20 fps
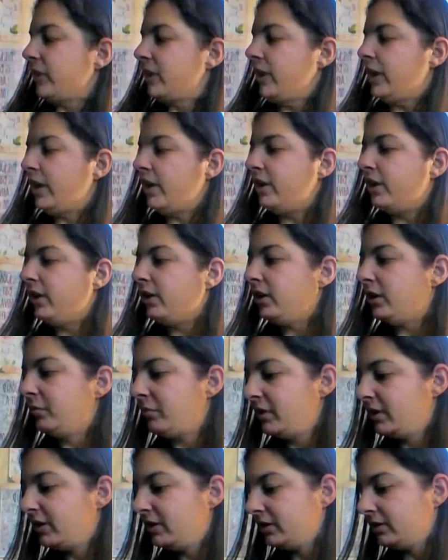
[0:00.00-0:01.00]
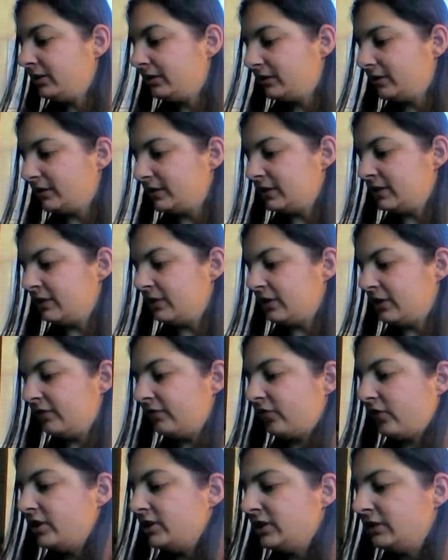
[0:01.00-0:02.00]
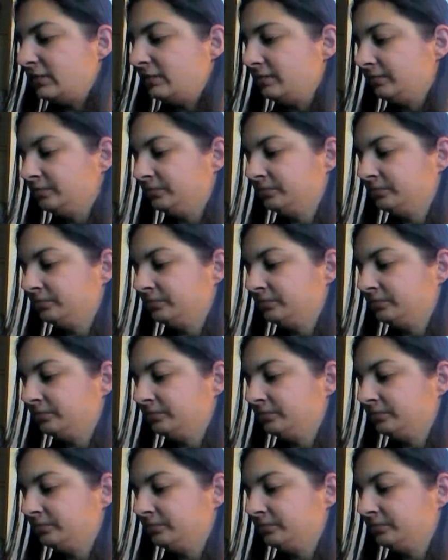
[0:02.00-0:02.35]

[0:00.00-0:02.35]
Let's see if I can find it.